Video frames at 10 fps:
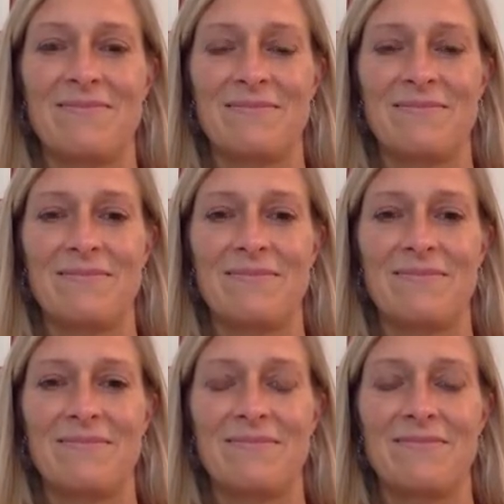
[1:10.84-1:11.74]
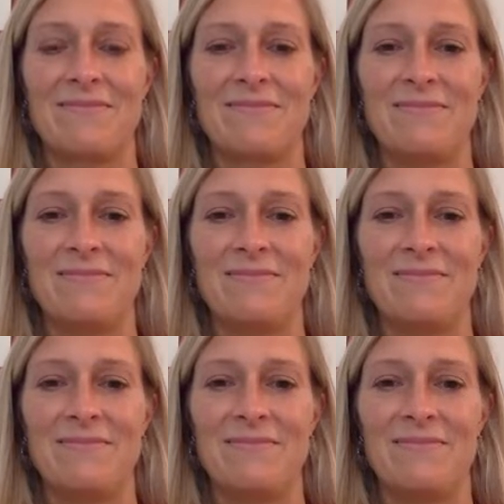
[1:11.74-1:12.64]

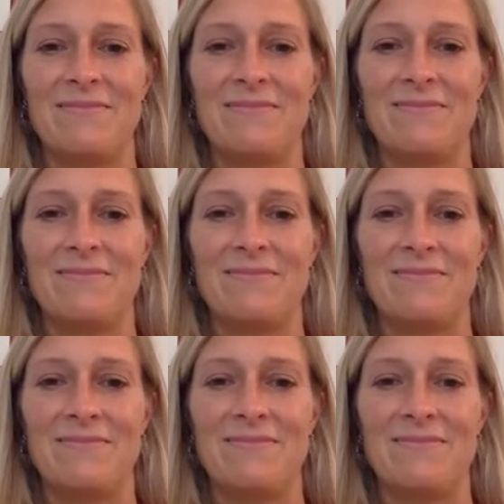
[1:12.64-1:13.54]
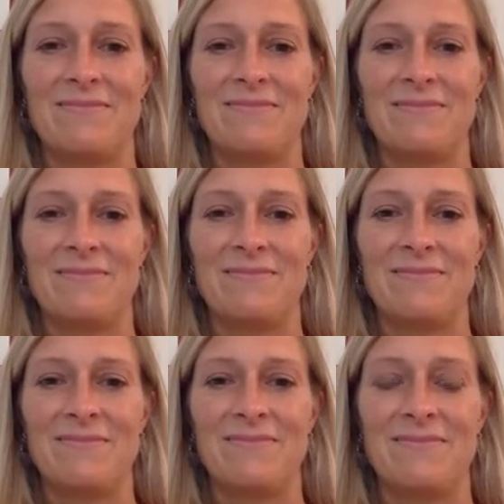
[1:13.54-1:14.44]

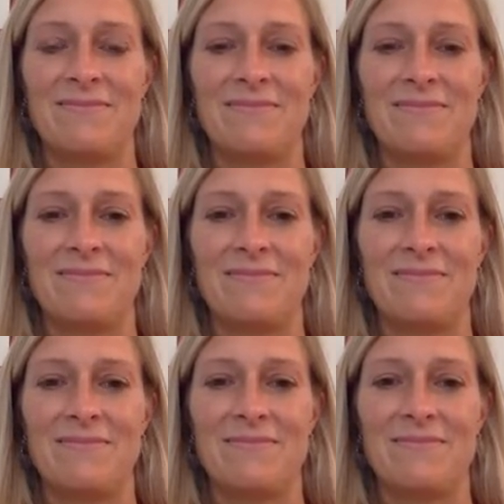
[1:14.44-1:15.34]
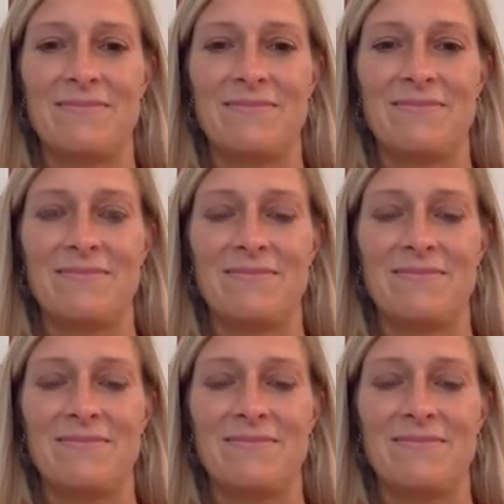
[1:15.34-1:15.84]
This person isn't speaking.